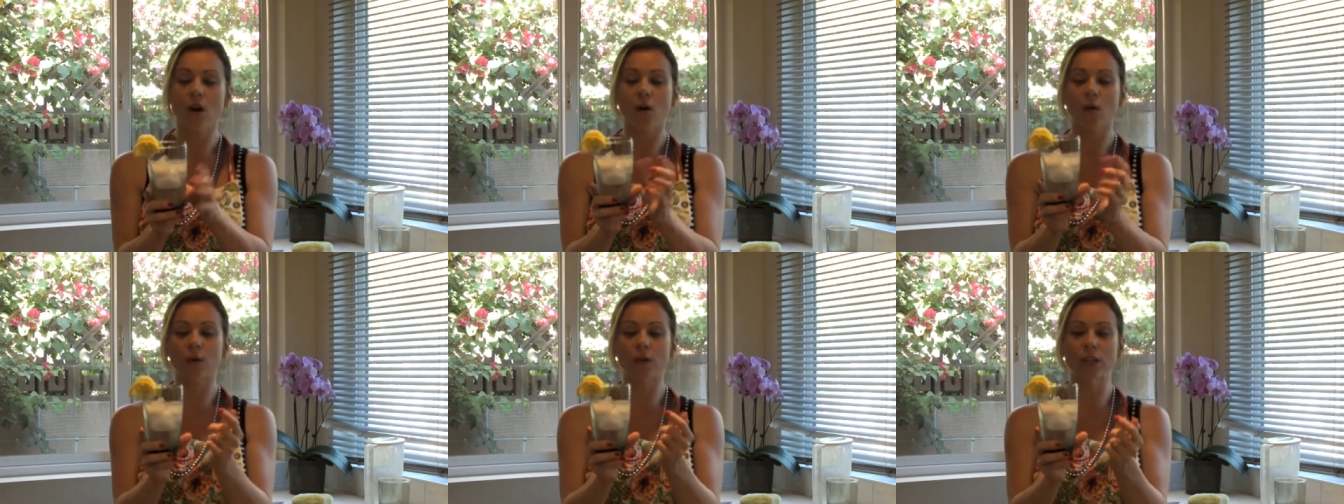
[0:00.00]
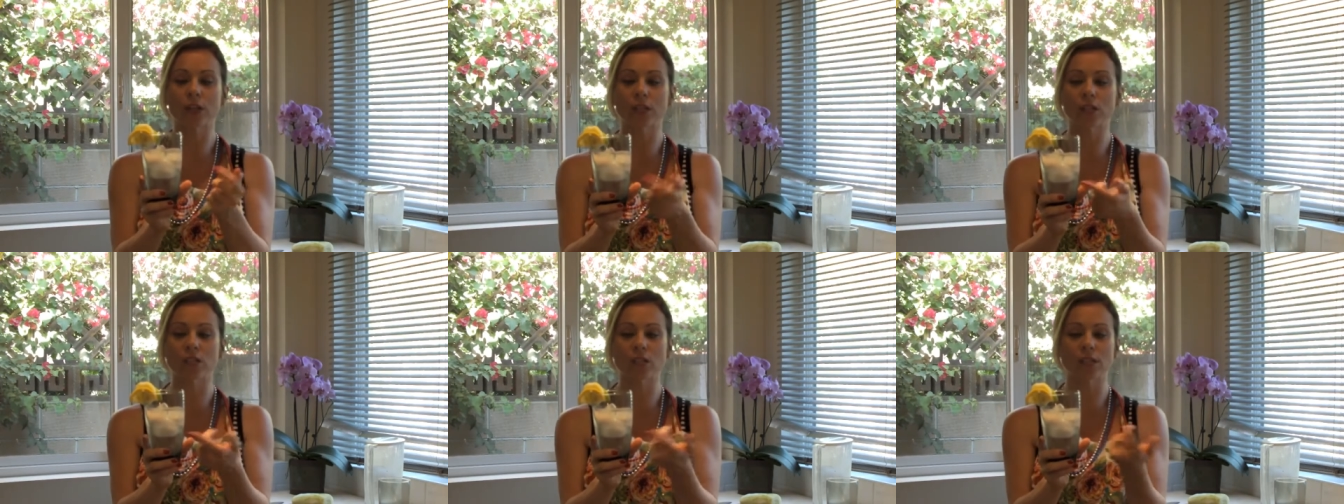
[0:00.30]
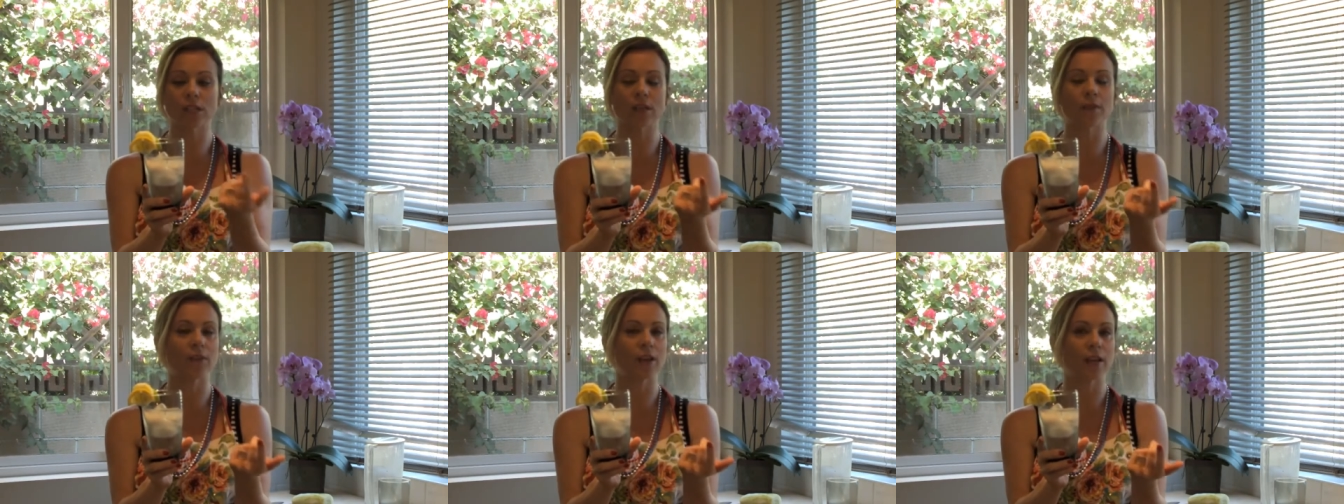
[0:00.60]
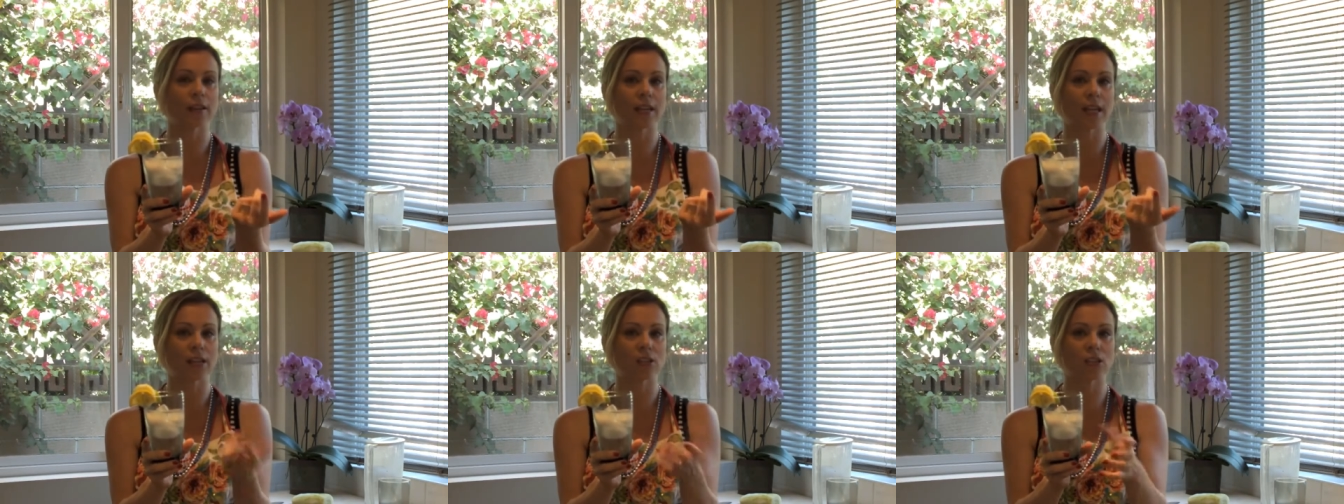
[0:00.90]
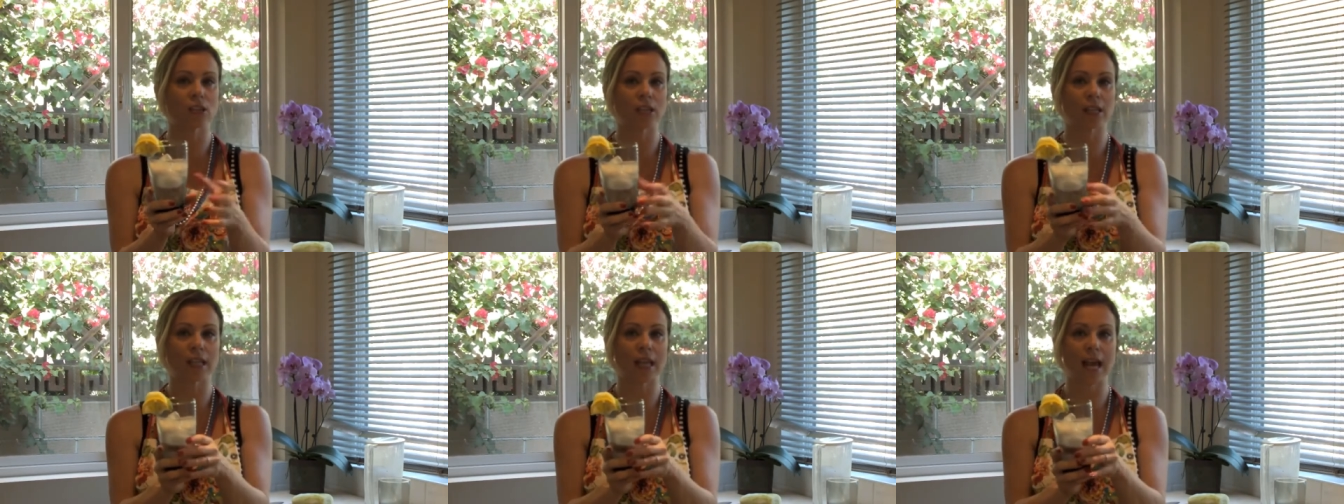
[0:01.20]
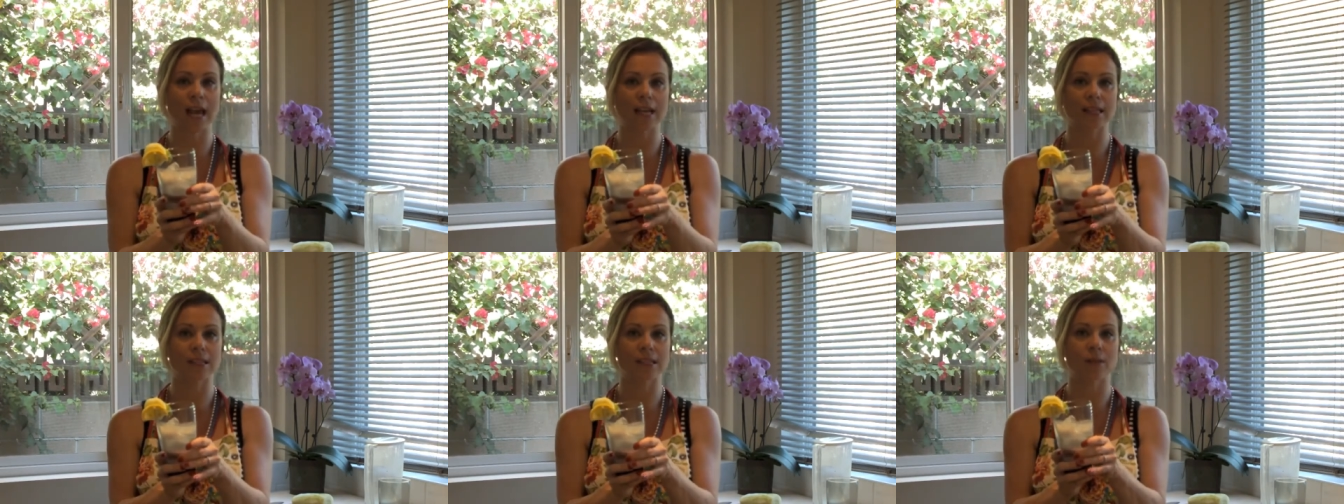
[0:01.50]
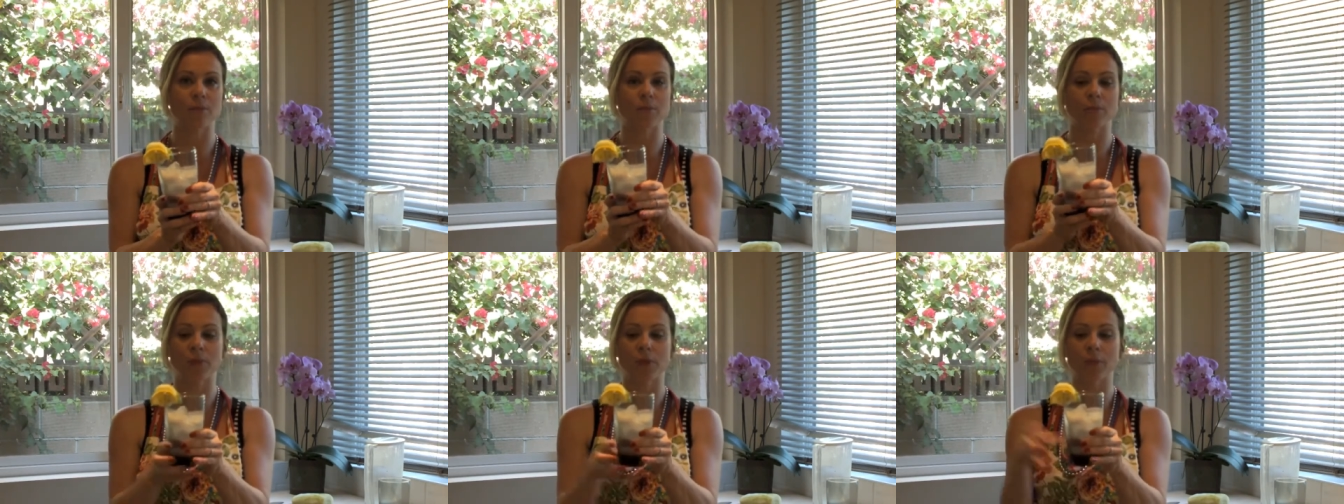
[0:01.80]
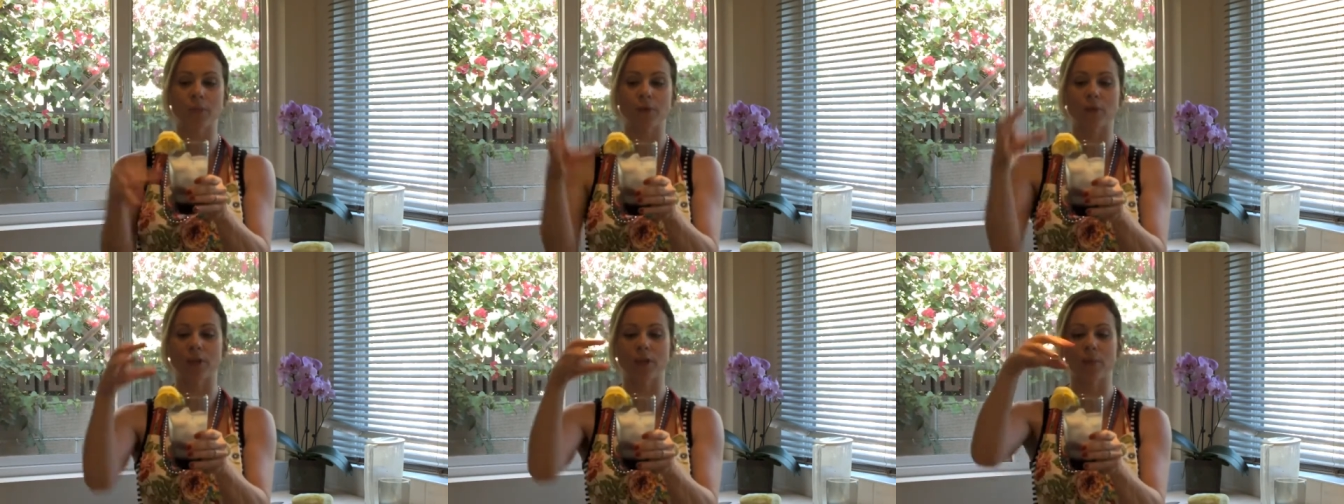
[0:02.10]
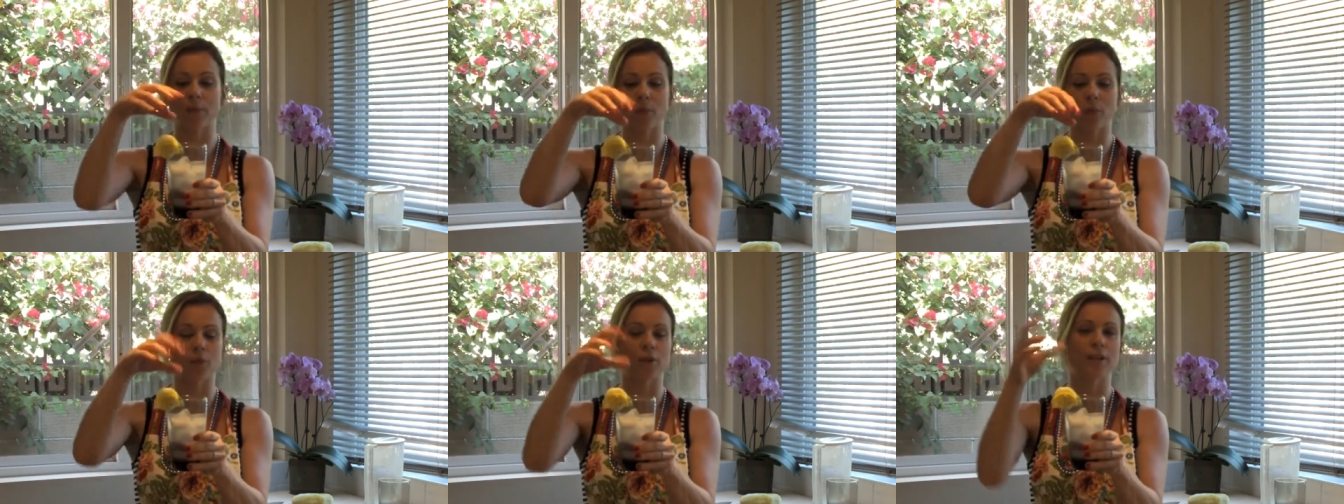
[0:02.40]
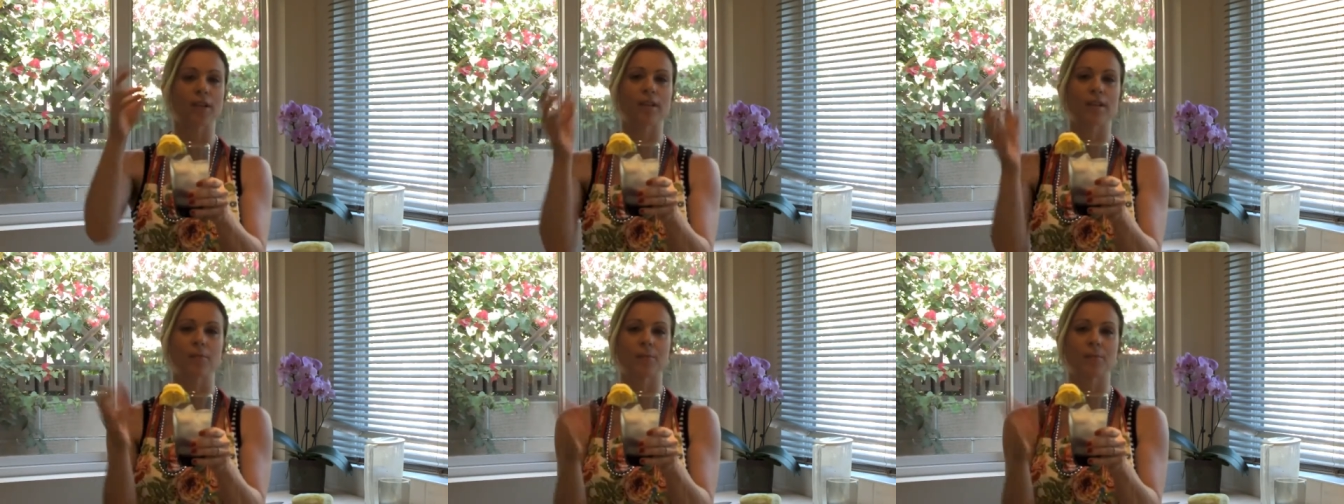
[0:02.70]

Or you can just leave it on the edge of the glass and people can pour it in